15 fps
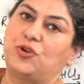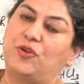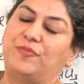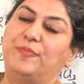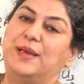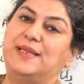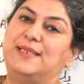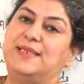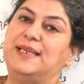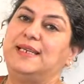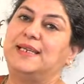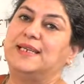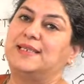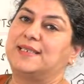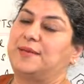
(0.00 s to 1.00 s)
of
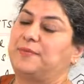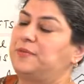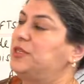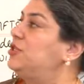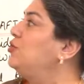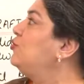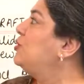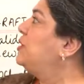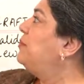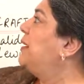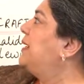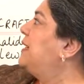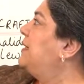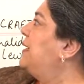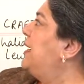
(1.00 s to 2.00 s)
benzene is substituted by
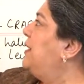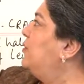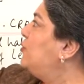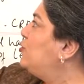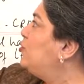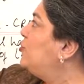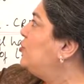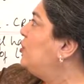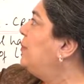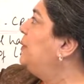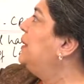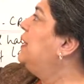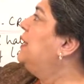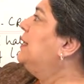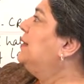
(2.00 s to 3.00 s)
an NO2 group.
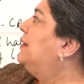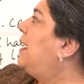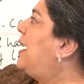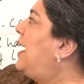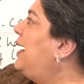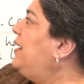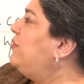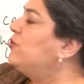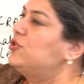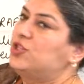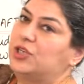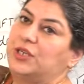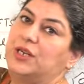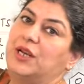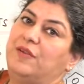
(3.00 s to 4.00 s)
The
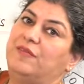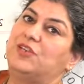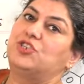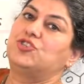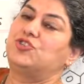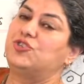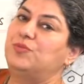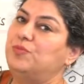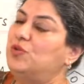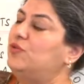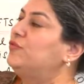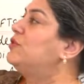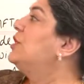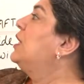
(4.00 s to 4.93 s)
hydrogen which is removed